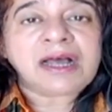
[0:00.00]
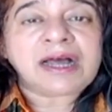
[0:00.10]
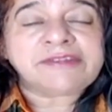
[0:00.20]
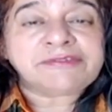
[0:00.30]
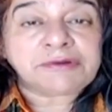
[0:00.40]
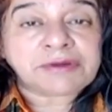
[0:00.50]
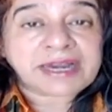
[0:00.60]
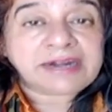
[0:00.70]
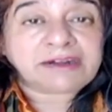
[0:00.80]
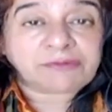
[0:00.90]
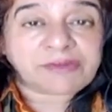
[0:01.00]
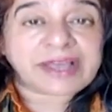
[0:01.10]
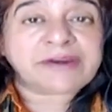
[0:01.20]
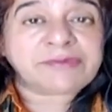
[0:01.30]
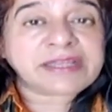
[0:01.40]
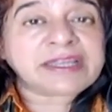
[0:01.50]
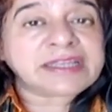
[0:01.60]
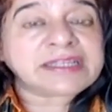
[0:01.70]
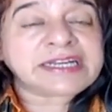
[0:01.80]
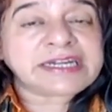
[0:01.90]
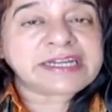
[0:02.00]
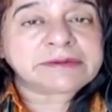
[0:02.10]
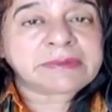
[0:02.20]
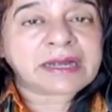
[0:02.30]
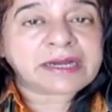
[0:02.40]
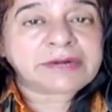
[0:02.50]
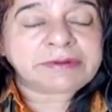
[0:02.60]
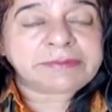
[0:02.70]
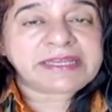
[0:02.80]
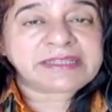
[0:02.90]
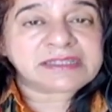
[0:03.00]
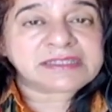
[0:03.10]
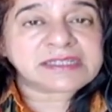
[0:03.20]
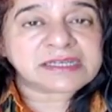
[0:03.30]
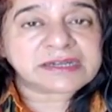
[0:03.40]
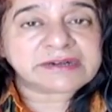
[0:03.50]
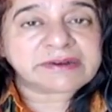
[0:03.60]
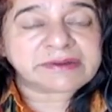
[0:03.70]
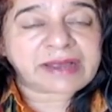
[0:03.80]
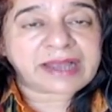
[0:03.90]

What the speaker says: if you look at where we think the Indian market will be this year,